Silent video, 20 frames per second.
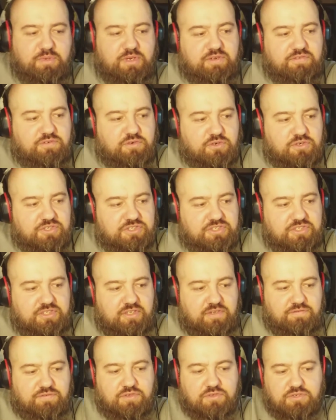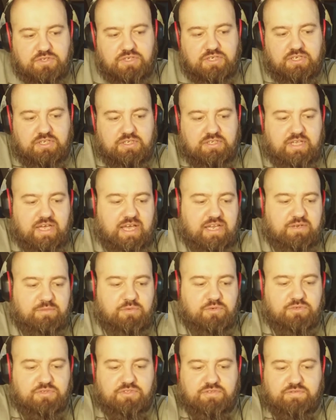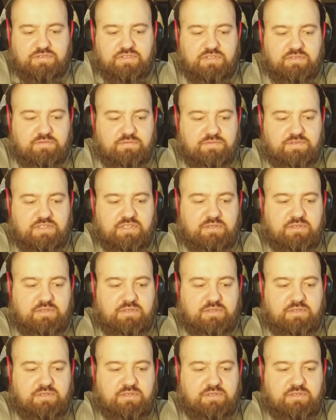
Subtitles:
But of course, if you need animals of some